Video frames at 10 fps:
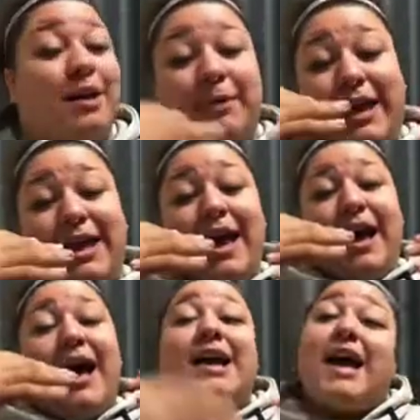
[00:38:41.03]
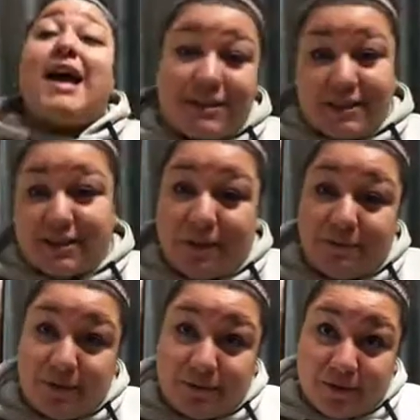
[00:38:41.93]
I'm like, I got a lot of stuff
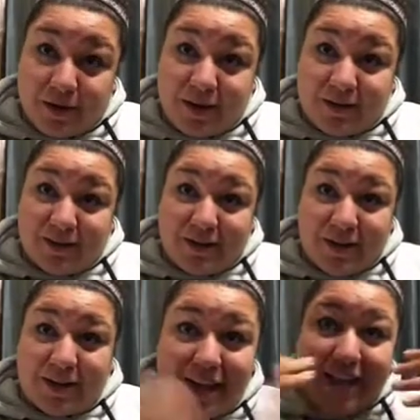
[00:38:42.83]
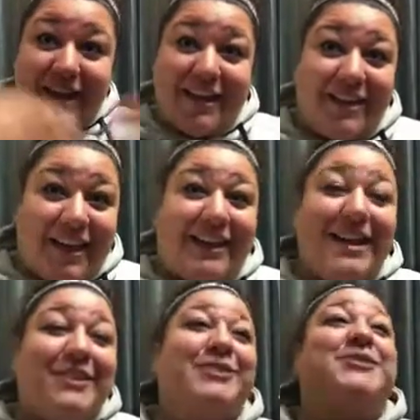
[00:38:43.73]
in the front, okay, and like
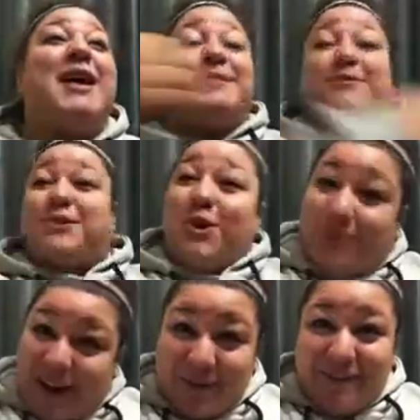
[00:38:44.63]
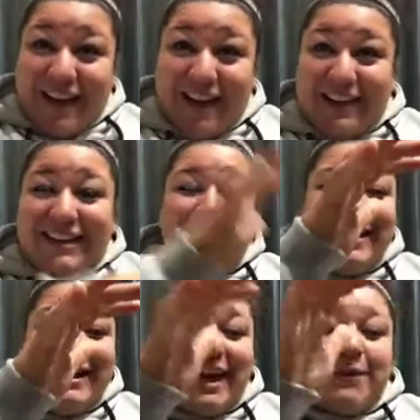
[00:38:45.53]
the straps have to go around that.
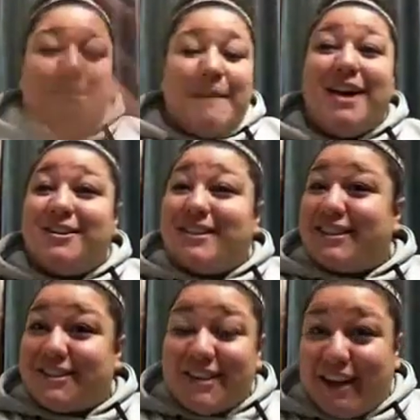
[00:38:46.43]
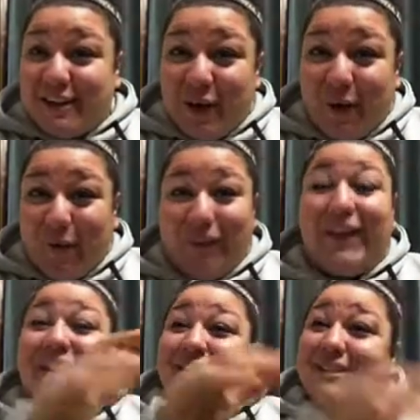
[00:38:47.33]
And what matters is it's tight in the hole,
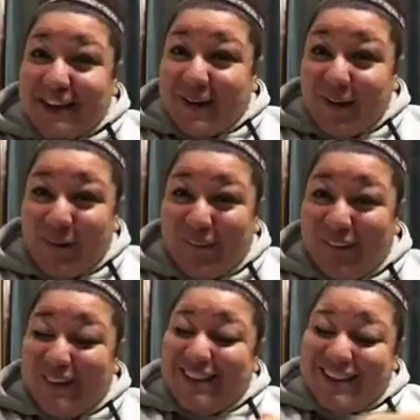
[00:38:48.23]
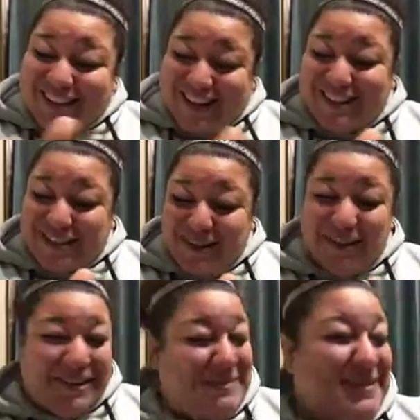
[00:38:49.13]
and it's tight in the hole. It's like, don't
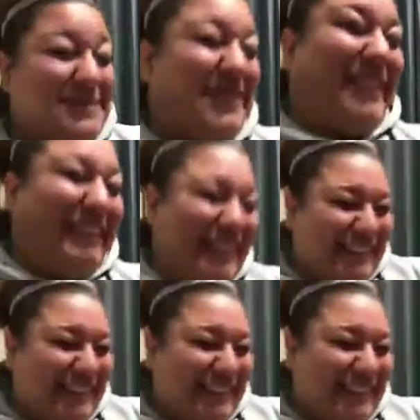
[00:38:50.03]
worry, people.